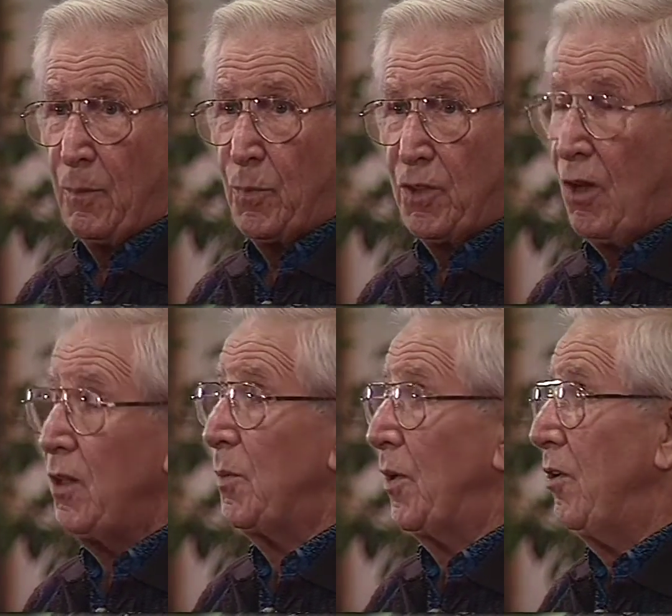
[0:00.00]
But the
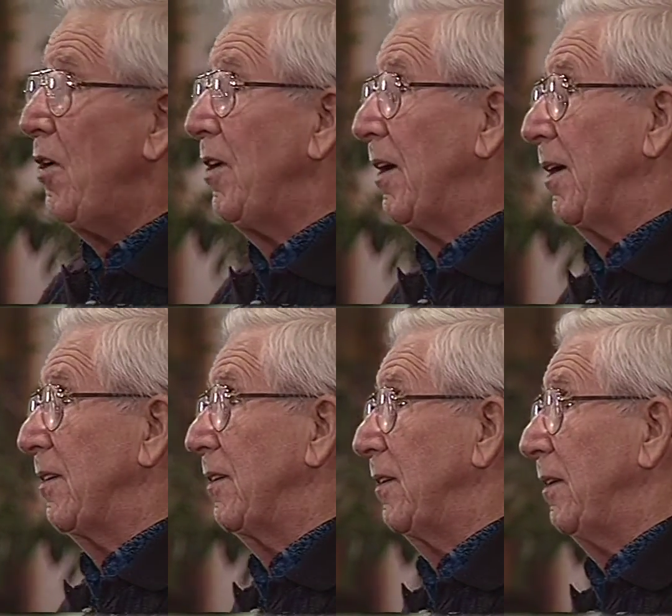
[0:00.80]
entrepreneur
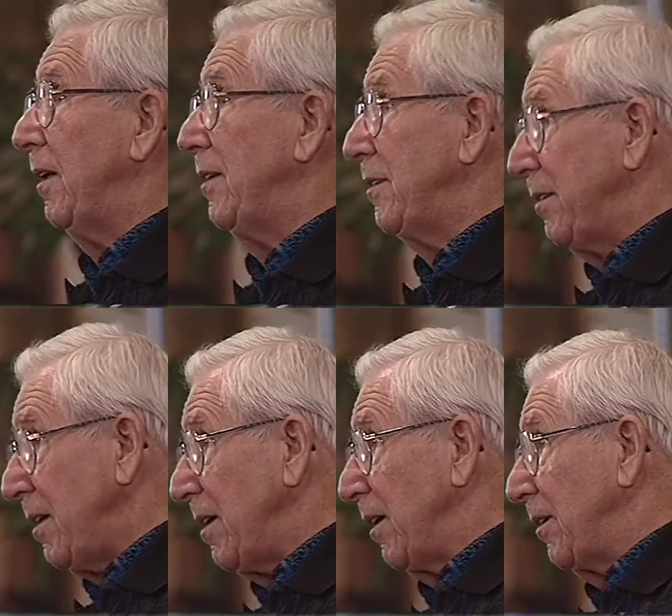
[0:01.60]
does. He
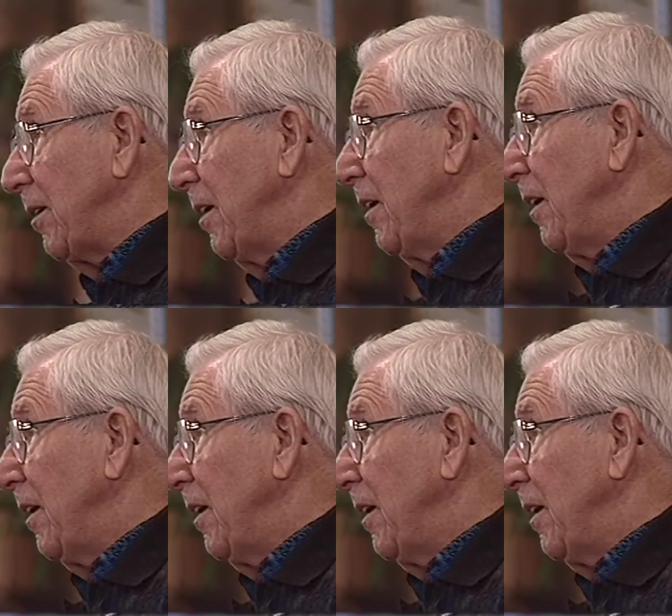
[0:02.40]
sees